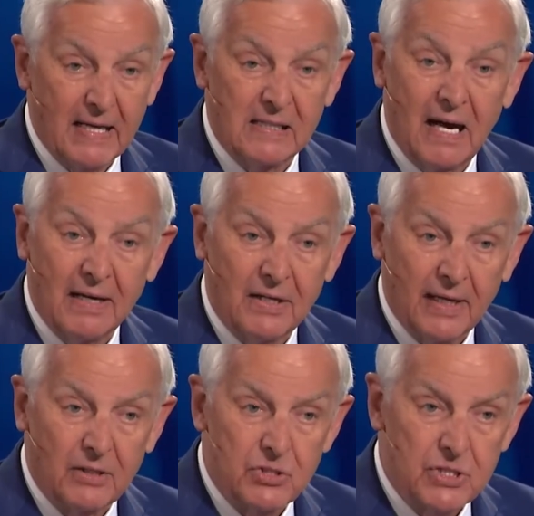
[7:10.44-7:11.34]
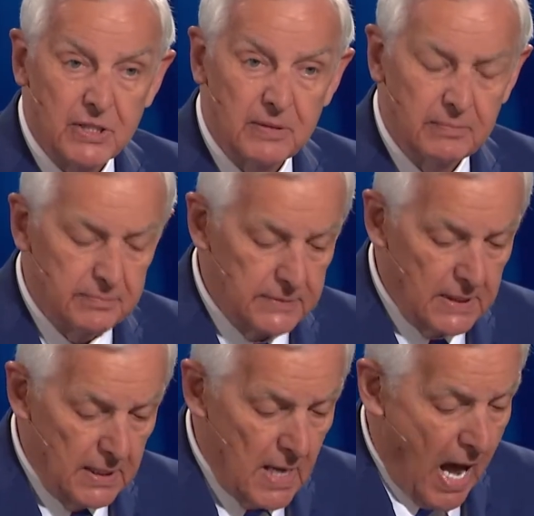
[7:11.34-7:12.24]
context.
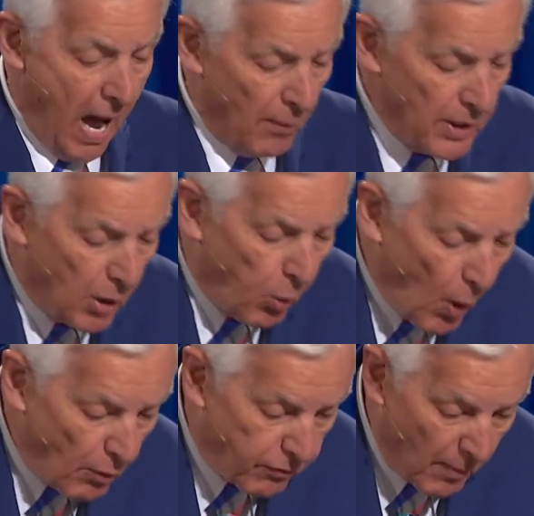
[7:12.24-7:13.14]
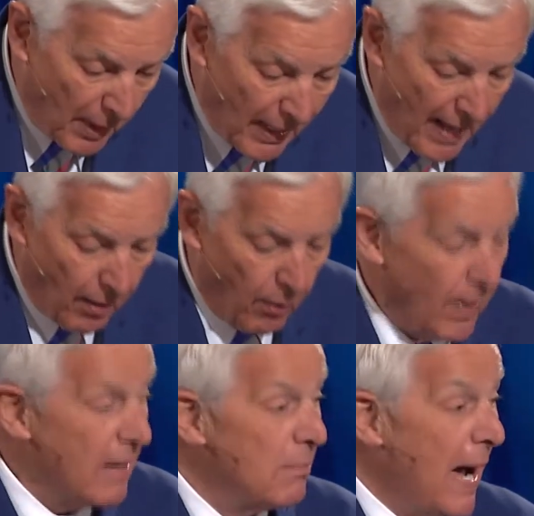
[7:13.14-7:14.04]
I want to quote from a letter
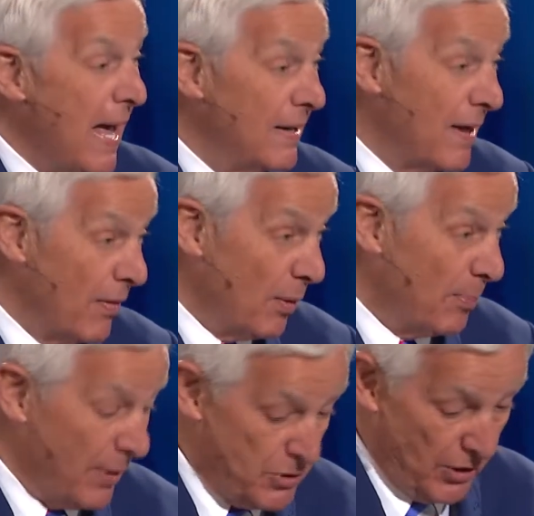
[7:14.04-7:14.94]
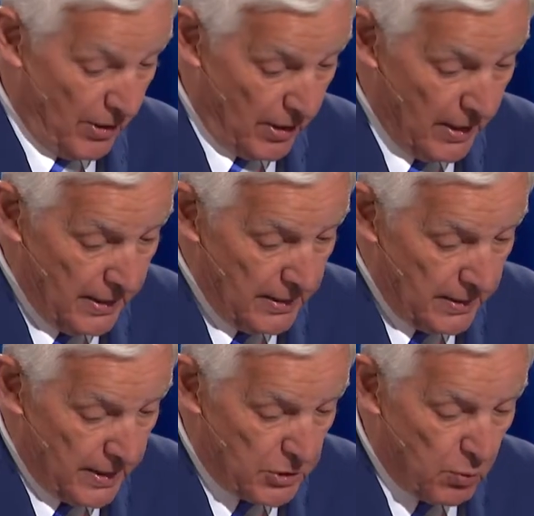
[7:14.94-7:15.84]
written by another prisoner,
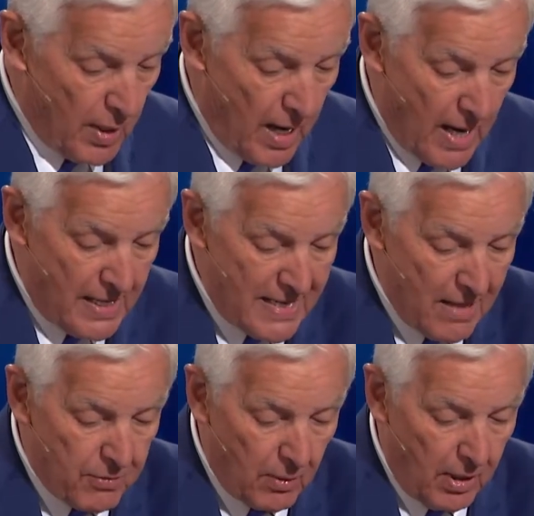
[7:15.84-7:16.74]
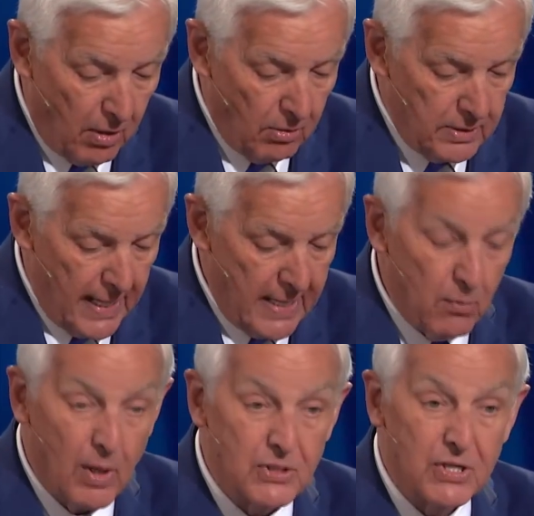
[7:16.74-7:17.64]
this one on death row. And he
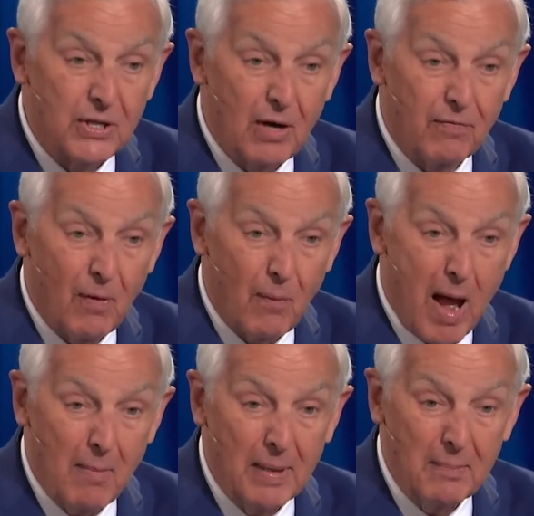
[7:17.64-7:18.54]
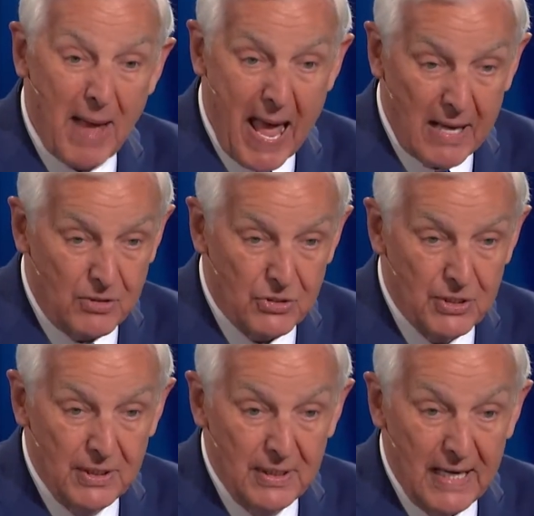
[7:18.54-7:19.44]
wasn't there for robbing banks,
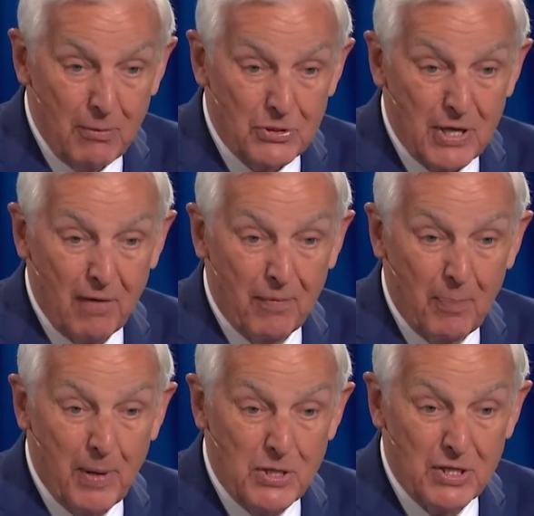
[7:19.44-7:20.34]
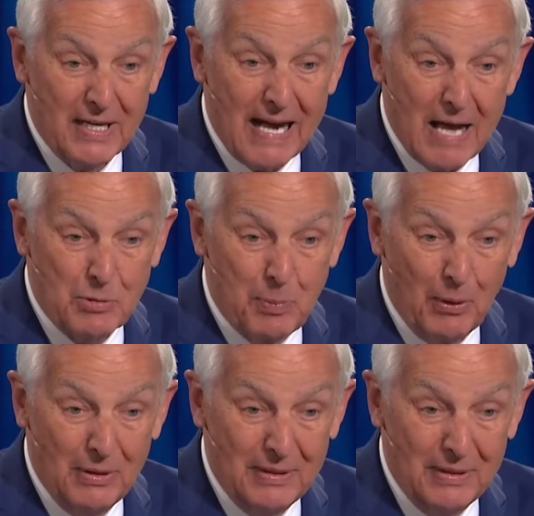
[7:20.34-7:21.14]
he was there for preaching the gospel.